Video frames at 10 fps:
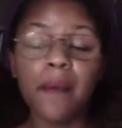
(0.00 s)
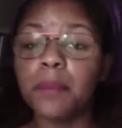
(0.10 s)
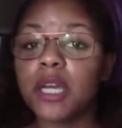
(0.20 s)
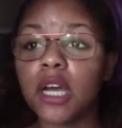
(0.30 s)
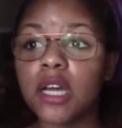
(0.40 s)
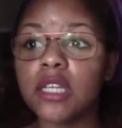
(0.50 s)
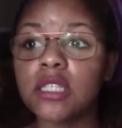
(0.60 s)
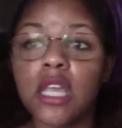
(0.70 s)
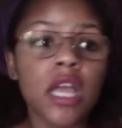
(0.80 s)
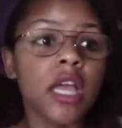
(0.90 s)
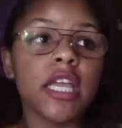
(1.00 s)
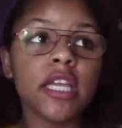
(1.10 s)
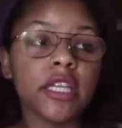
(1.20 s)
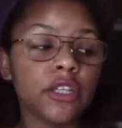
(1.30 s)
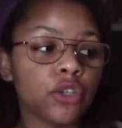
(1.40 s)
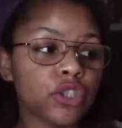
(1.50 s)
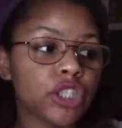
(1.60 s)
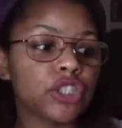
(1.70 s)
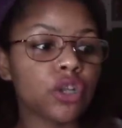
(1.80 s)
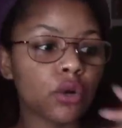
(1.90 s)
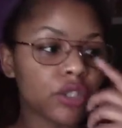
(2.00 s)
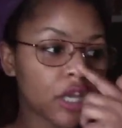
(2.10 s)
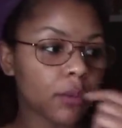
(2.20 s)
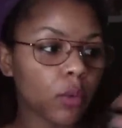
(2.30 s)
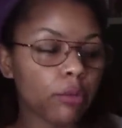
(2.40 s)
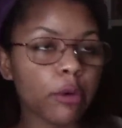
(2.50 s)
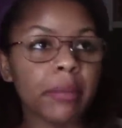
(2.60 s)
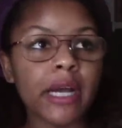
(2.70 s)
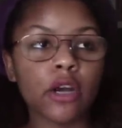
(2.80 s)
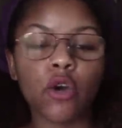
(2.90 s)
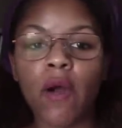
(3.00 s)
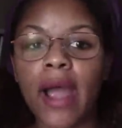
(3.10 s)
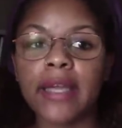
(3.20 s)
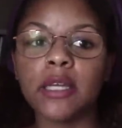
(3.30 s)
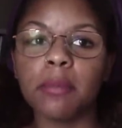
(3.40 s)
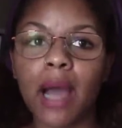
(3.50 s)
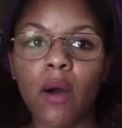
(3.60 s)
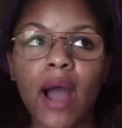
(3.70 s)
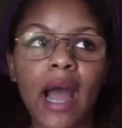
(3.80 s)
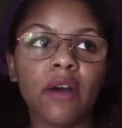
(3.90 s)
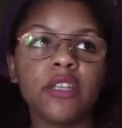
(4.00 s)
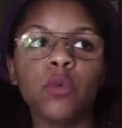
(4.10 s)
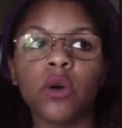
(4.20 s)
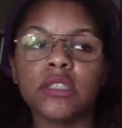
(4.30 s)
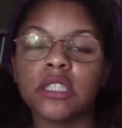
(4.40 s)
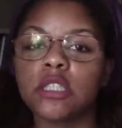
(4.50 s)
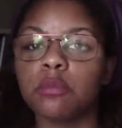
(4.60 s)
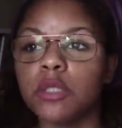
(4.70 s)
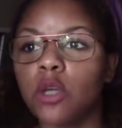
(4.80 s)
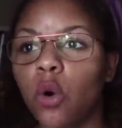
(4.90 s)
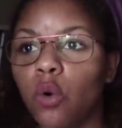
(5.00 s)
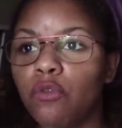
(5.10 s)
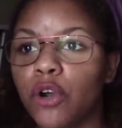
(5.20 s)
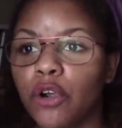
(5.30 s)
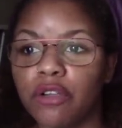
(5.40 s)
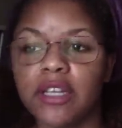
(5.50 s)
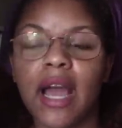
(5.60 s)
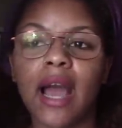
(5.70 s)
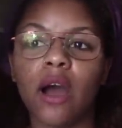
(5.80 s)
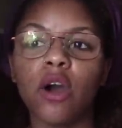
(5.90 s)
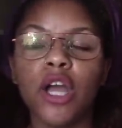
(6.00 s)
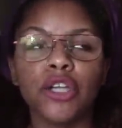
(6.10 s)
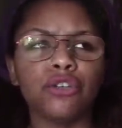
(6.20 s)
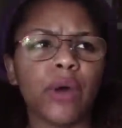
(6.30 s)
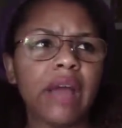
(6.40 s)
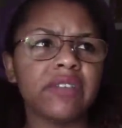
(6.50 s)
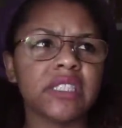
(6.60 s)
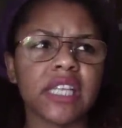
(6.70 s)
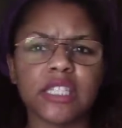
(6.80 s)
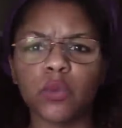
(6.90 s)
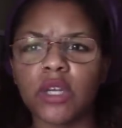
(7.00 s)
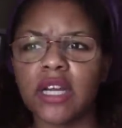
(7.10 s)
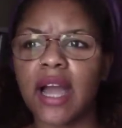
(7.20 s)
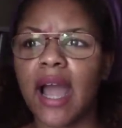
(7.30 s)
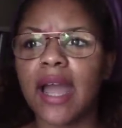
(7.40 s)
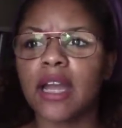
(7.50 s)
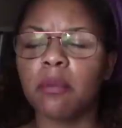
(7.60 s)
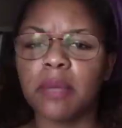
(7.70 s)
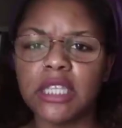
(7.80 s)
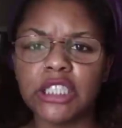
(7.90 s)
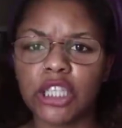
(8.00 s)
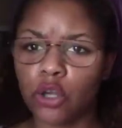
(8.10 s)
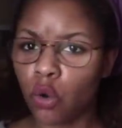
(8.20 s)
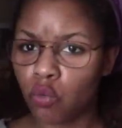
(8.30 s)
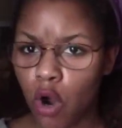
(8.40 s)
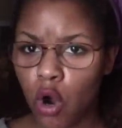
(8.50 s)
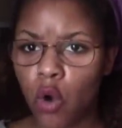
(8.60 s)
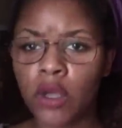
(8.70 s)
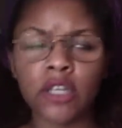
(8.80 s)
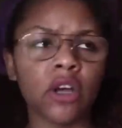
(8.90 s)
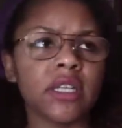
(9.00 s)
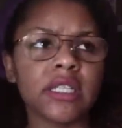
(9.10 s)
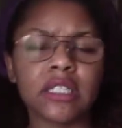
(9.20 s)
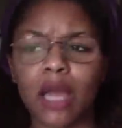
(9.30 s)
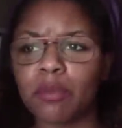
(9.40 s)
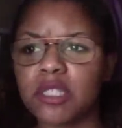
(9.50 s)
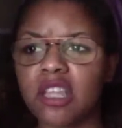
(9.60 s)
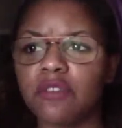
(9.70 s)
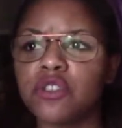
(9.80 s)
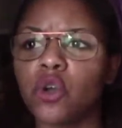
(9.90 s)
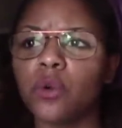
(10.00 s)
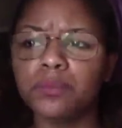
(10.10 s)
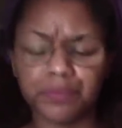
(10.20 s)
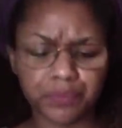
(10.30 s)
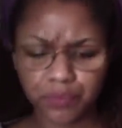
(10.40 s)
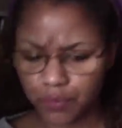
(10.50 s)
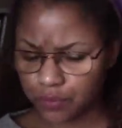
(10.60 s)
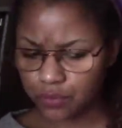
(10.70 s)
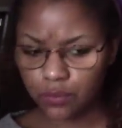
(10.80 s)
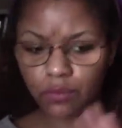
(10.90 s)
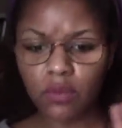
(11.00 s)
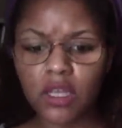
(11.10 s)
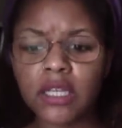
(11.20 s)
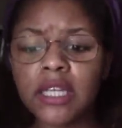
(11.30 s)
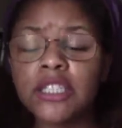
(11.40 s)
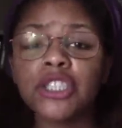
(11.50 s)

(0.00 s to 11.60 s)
because he, she shows up with Rebecca crying about how he wants it to be over and how, having sex with a guy could make shit go wrong and all this type of stuff. So, and then